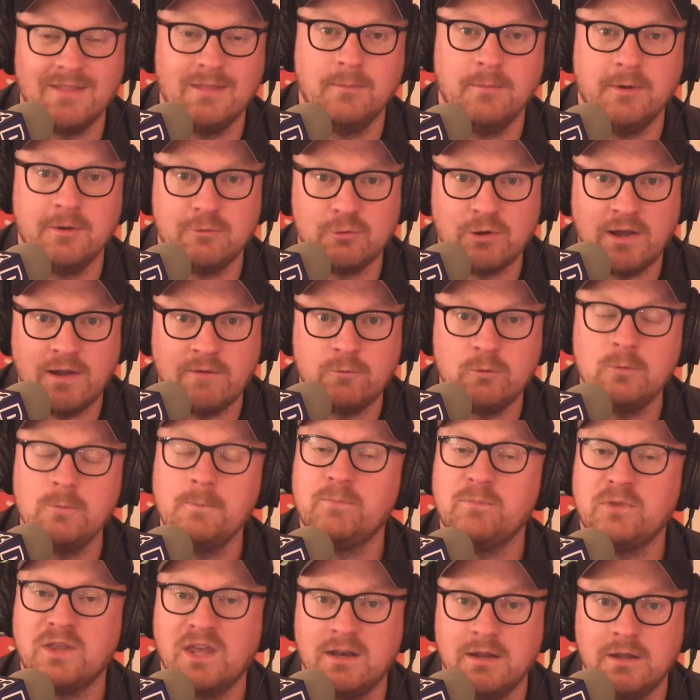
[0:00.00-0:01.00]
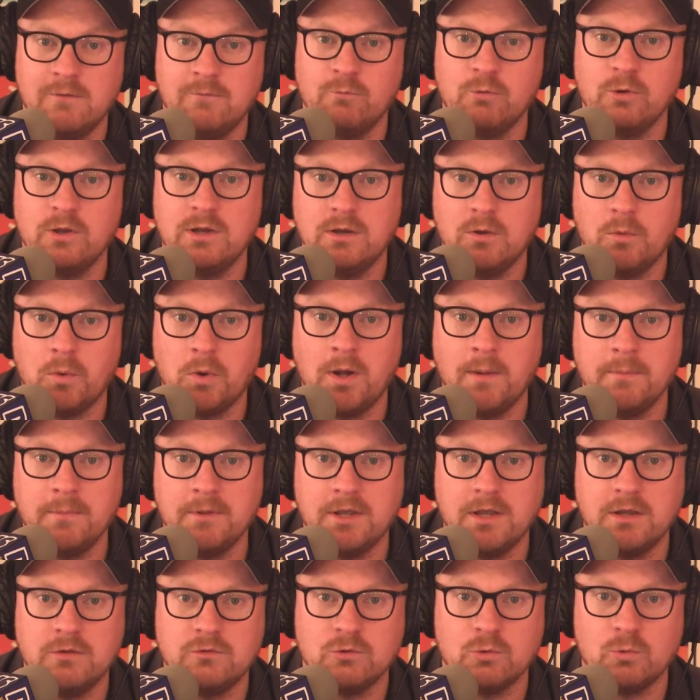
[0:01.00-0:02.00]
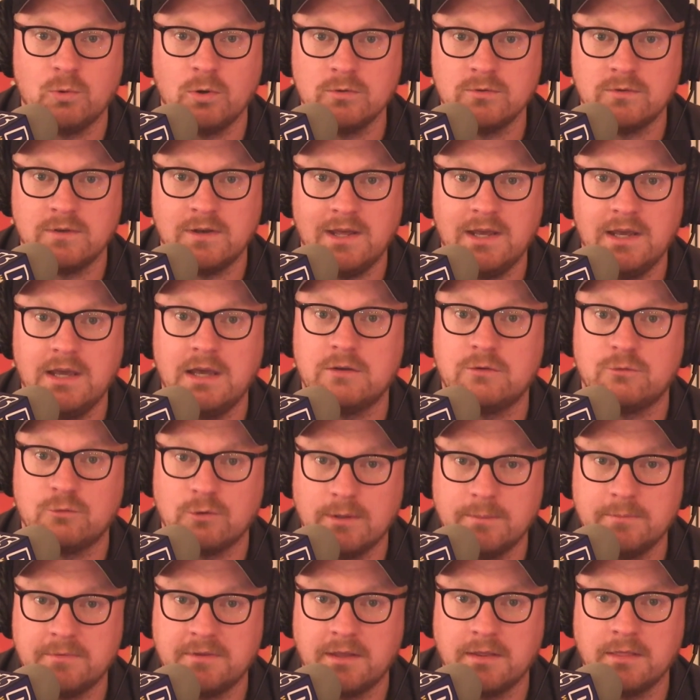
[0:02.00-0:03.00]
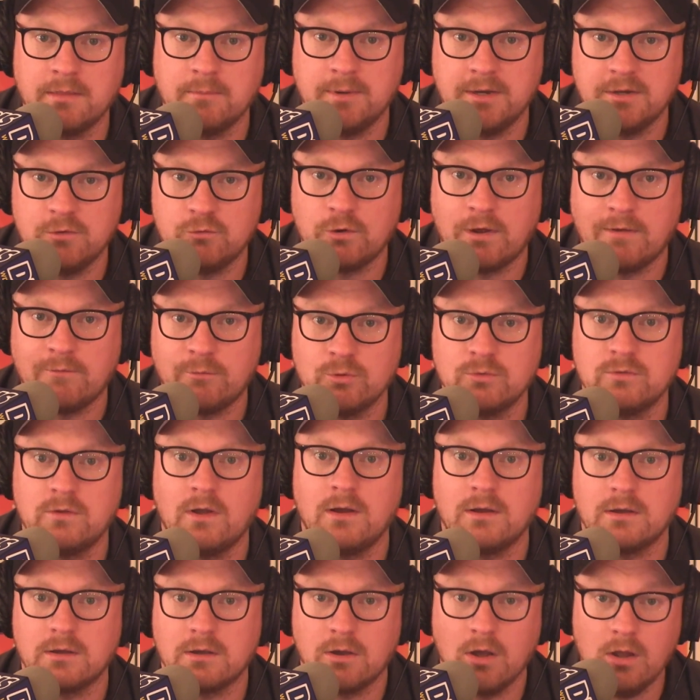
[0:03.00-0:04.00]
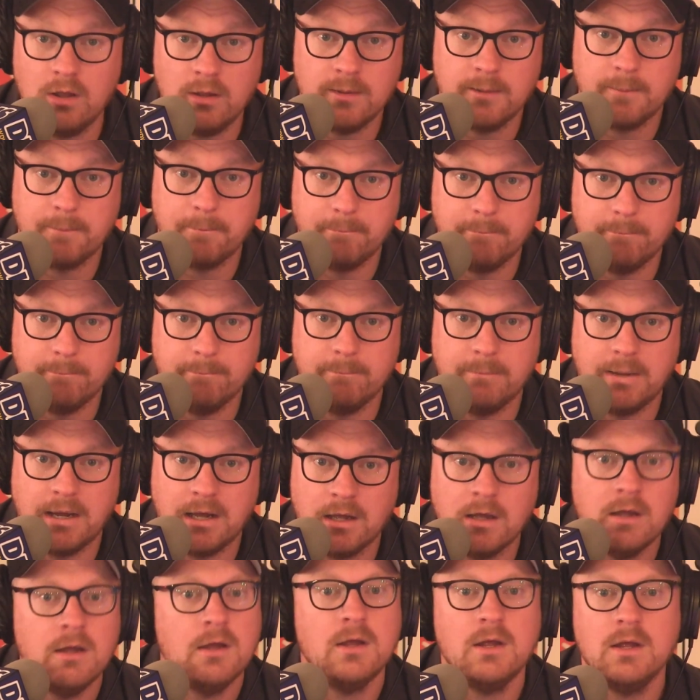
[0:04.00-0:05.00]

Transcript: Unlimited Travel. Get a free no obligation quote today at dreams unlimited travel dot com.